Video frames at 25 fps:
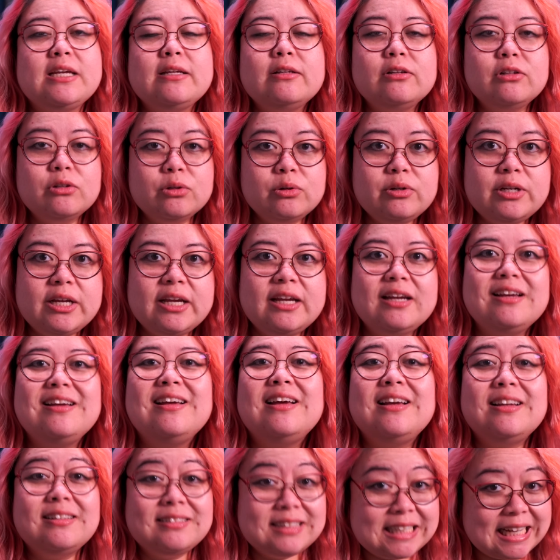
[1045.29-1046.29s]
including
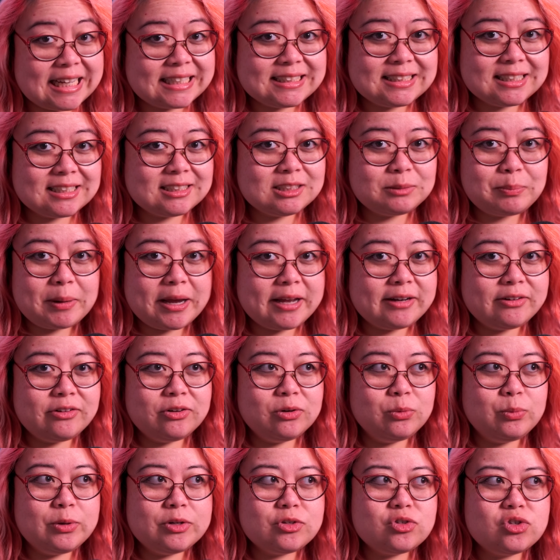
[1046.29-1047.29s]
Text
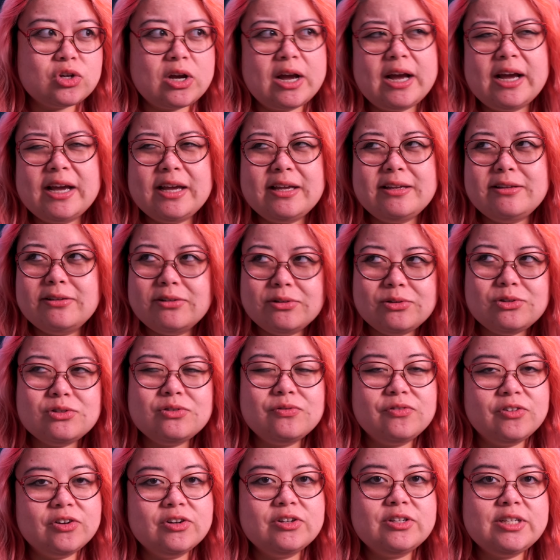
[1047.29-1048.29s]
Expander, which I
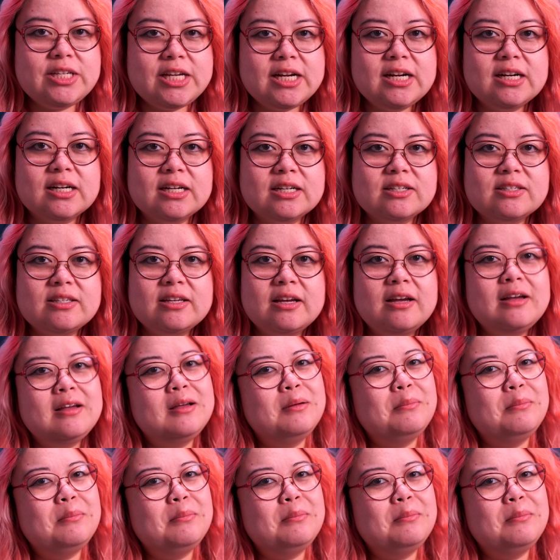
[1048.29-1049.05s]
used for years,